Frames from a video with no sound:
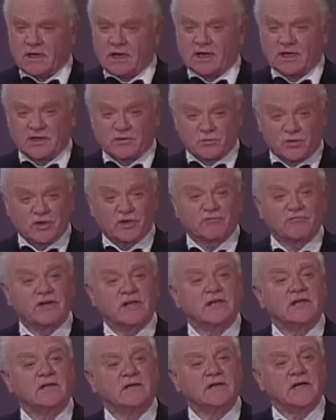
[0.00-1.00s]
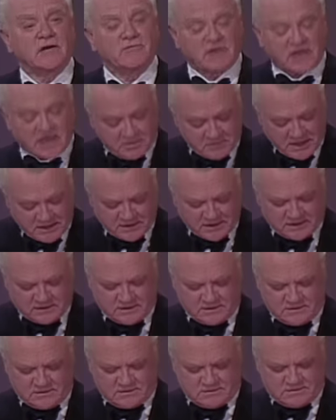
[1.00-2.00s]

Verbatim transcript: And it's worth reading. I recommend it